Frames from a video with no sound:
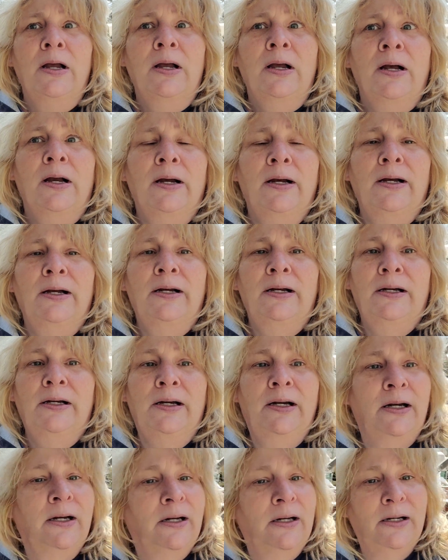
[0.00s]

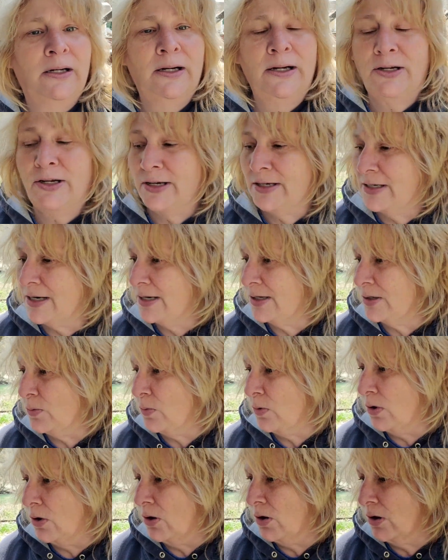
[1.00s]
it just doesn't
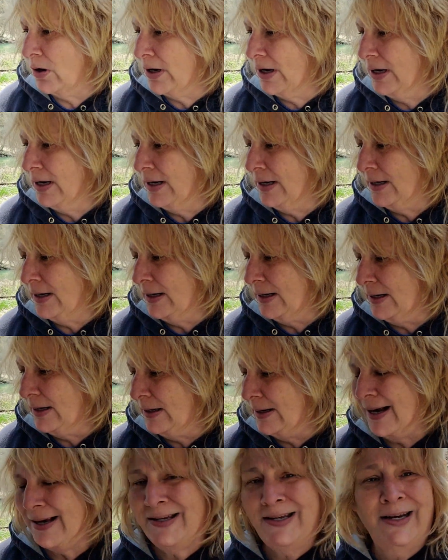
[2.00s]
work.
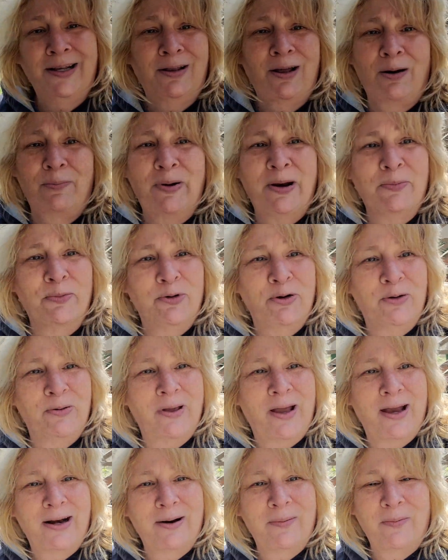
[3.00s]
I see a lot of people do
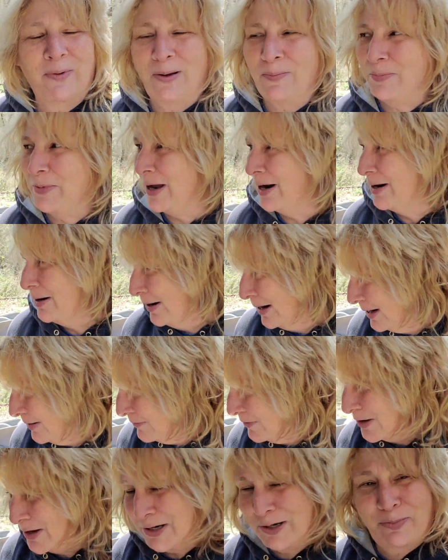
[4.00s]
that, and I'm kind of
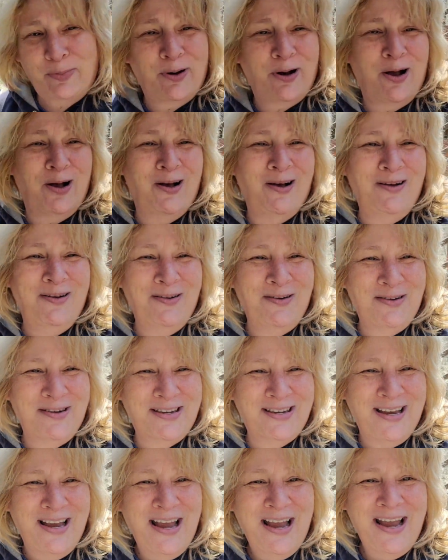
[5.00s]
envious
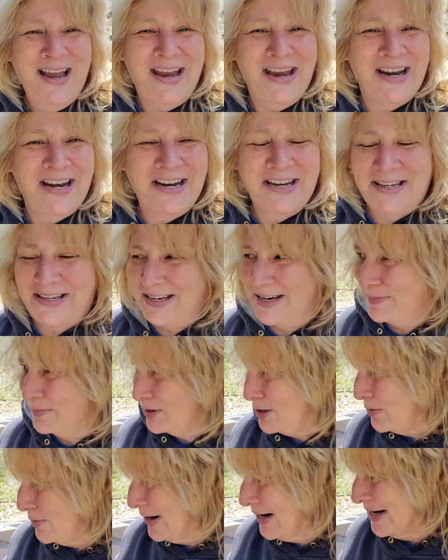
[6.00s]
because it seems
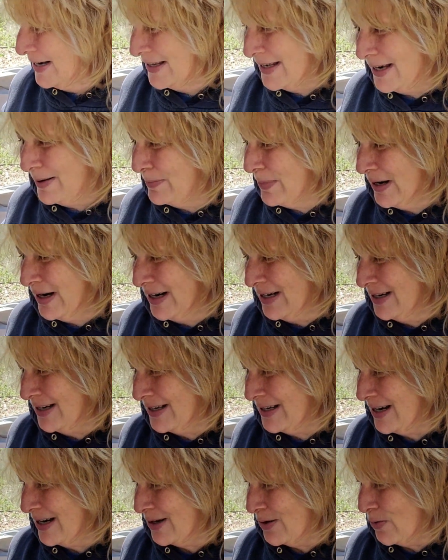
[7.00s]
so easy, but it just
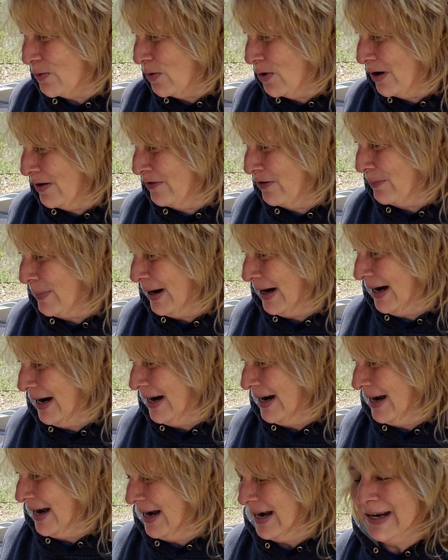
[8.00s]
doesn't work for
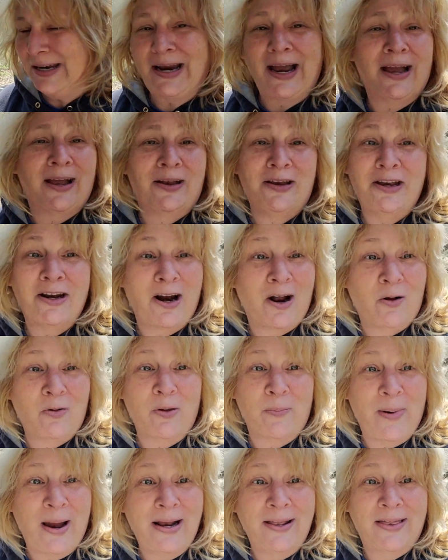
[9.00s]
me. And the
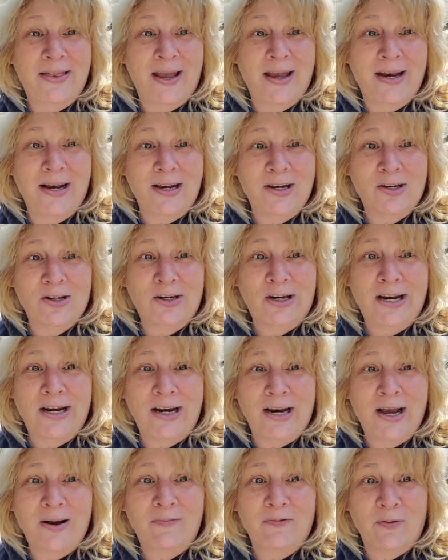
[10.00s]
main thing is
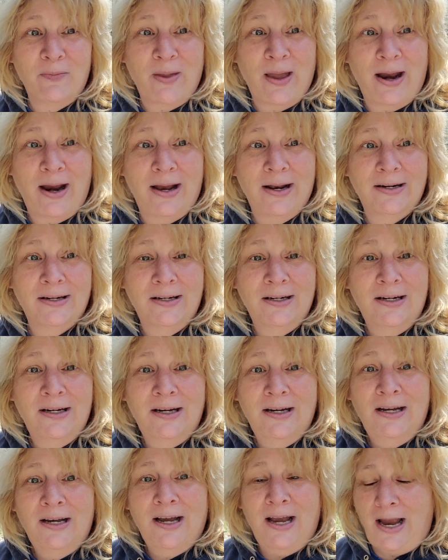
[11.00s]
getting up from that,
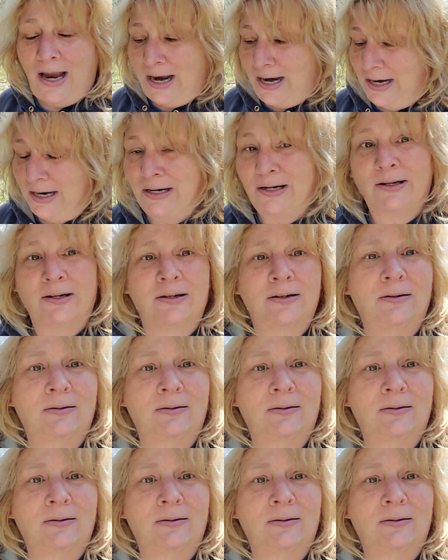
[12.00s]
and